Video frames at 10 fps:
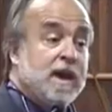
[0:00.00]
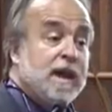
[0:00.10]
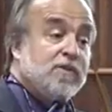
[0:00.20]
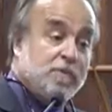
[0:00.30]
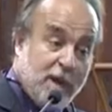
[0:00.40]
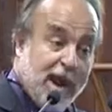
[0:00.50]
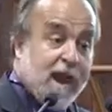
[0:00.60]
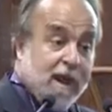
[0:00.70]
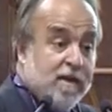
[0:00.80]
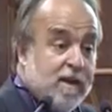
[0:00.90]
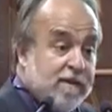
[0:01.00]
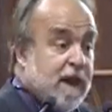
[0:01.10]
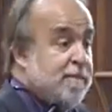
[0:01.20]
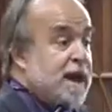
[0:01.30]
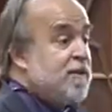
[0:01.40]
In Japan,
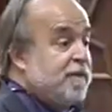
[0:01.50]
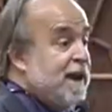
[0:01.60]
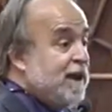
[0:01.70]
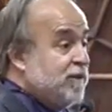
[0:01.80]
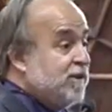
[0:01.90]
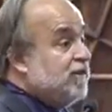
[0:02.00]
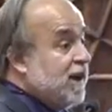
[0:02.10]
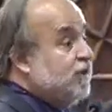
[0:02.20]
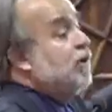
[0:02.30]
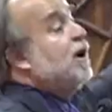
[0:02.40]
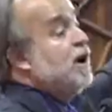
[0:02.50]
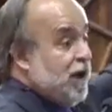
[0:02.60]
that manufacturing sector,